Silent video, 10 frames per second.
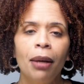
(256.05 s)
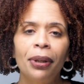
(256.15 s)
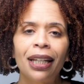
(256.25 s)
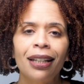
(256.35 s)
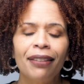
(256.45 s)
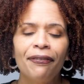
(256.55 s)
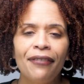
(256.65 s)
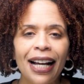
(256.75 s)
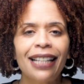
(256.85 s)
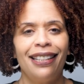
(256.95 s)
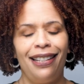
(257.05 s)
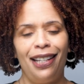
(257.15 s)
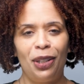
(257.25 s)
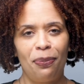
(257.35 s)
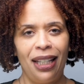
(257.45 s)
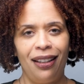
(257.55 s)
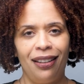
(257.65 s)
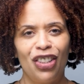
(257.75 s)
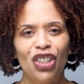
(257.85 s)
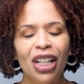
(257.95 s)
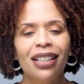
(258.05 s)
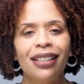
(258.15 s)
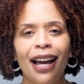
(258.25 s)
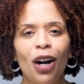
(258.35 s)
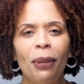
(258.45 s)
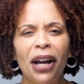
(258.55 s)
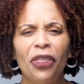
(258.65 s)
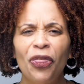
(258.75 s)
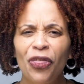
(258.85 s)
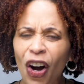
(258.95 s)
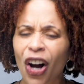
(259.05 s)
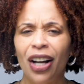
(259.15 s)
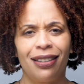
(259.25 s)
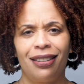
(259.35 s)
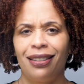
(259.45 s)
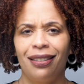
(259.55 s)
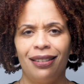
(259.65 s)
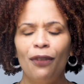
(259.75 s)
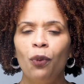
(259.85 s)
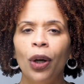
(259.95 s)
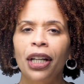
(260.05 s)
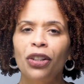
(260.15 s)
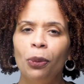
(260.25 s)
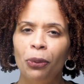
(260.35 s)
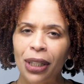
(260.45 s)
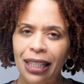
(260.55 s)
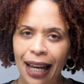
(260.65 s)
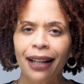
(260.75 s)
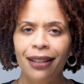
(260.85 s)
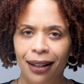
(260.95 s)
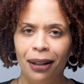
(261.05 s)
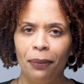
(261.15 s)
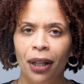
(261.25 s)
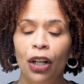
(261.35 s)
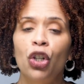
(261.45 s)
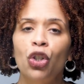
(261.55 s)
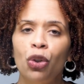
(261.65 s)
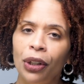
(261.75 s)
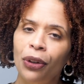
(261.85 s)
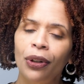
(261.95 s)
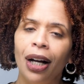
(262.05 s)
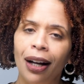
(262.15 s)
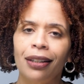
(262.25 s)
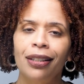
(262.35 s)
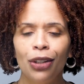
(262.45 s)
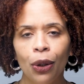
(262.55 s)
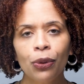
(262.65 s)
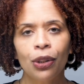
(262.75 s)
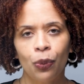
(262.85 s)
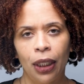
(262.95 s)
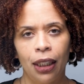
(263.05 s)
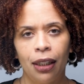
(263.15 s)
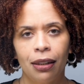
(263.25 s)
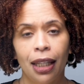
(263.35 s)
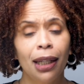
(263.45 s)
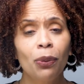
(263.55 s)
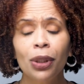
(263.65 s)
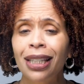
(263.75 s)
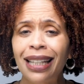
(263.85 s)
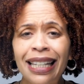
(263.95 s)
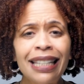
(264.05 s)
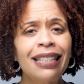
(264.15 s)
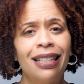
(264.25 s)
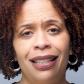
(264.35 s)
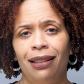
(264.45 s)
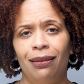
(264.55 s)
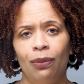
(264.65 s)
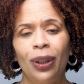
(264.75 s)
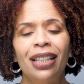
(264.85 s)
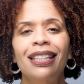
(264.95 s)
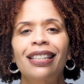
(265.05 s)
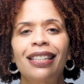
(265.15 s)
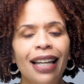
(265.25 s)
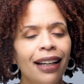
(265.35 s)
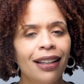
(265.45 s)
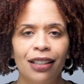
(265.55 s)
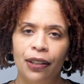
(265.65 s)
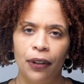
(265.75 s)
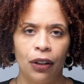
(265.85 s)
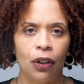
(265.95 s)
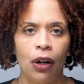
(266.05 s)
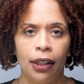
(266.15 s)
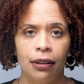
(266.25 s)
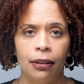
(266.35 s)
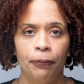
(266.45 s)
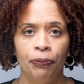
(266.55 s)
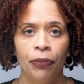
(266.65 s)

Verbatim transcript: But it fascinated me just how my thoughts of wanting to protect him triggered oxytocin release. And it was instant, within seconds of the thoughts.